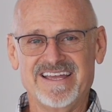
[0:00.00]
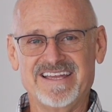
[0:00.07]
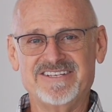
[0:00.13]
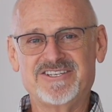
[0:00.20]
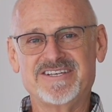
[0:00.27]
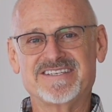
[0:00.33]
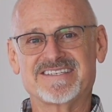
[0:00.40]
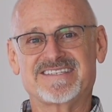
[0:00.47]

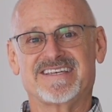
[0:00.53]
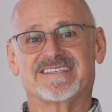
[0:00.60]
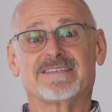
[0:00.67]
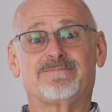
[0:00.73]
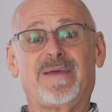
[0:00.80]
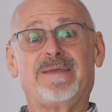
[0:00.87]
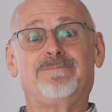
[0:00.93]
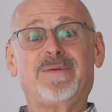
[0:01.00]
And Jesus
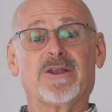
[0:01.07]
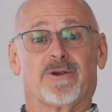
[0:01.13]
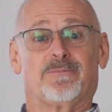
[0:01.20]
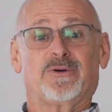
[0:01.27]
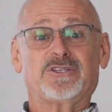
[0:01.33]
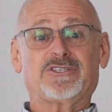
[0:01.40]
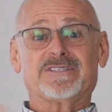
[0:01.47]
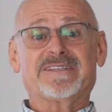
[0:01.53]
says, hey, Peter,
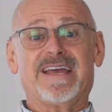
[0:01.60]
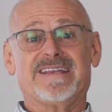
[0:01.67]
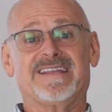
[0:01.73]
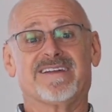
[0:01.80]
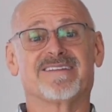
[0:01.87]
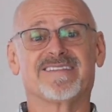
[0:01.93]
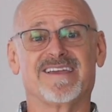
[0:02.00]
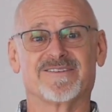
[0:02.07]
put your net
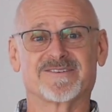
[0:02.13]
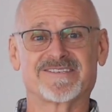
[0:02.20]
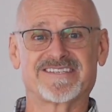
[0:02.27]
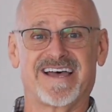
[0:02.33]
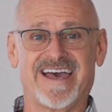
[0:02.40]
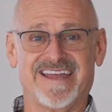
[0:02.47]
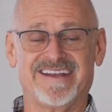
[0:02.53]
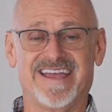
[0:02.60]
down on the other
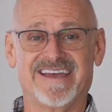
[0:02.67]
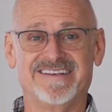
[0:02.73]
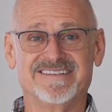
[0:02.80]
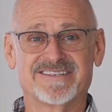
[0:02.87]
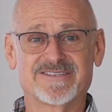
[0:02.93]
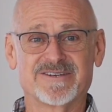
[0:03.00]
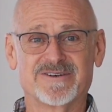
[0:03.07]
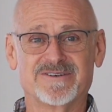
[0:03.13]
side.
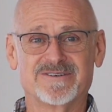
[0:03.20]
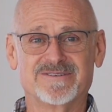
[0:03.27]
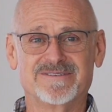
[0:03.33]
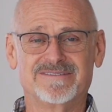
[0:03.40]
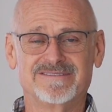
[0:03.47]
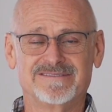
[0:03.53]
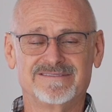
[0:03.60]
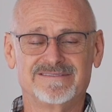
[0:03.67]
And so
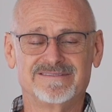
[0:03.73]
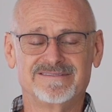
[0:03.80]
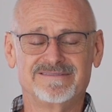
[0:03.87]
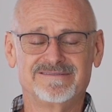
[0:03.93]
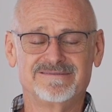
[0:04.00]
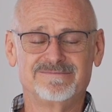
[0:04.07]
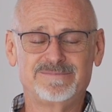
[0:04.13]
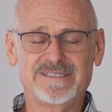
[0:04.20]

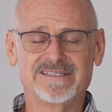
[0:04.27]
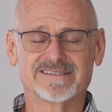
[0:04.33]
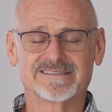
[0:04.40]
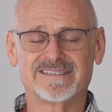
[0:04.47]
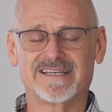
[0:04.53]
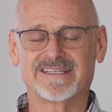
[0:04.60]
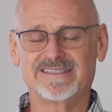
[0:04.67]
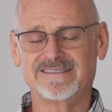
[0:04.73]

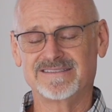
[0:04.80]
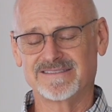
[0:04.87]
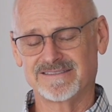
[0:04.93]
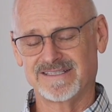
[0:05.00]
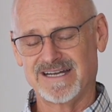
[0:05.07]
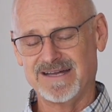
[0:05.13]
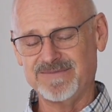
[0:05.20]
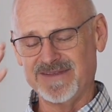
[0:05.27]
Peter's like, you
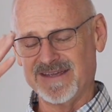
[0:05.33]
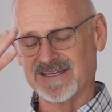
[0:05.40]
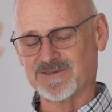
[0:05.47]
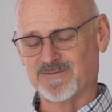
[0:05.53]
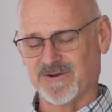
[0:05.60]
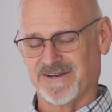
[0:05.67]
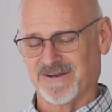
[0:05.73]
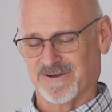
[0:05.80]
know, I'm the
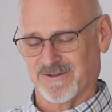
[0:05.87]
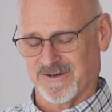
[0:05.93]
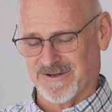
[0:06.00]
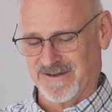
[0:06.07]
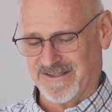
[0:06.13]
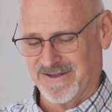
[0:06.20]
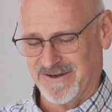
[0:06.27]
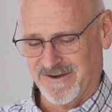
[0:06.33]
expert here,
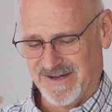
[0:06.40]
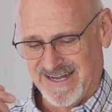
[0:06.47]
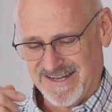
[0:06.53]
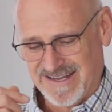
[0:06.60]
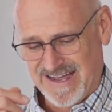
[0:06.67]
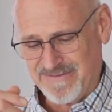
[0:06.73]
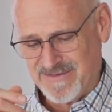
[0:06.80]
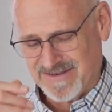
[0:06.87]
Lord. You know,
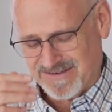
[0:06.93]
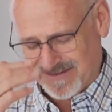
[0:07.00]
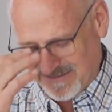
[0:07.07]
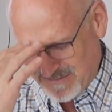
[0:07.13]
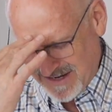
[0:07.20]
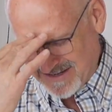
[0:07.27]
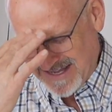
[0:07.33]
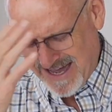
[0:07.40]
I've been,
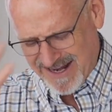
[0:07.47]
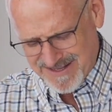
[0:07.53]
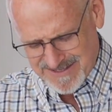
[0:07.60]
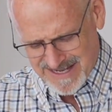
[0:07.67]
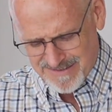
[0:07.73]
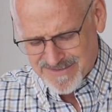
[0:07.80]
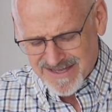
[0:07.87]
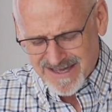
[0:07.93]
my daddy
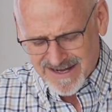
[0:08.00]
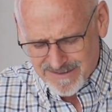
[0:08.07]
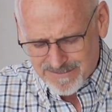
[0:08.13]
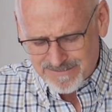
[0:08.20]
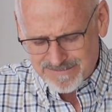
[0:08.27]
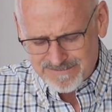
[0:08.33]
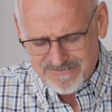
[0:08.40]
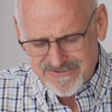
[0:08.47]
taught me how to
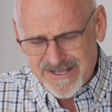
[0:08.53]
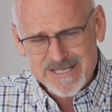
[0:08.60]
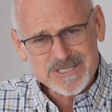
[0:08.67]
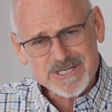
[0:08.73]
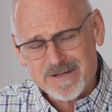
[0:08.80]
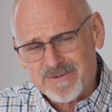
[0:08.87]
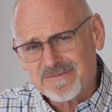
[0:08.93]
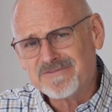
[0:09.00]

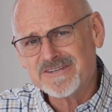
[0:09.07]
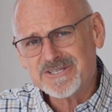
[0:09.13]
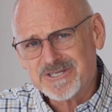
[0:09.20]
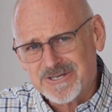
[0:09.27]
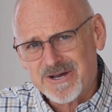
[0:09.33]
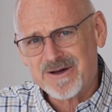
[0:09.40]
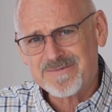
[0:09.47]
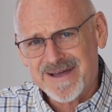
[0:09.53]
fish. I've been
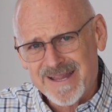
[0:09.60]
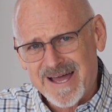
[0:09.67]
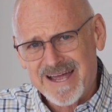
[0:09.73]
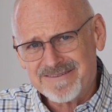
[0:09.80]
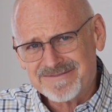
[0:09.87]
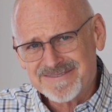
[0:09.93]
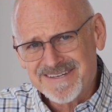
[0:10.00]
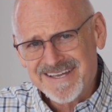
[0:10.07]
fishing all my
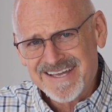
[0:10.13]
life.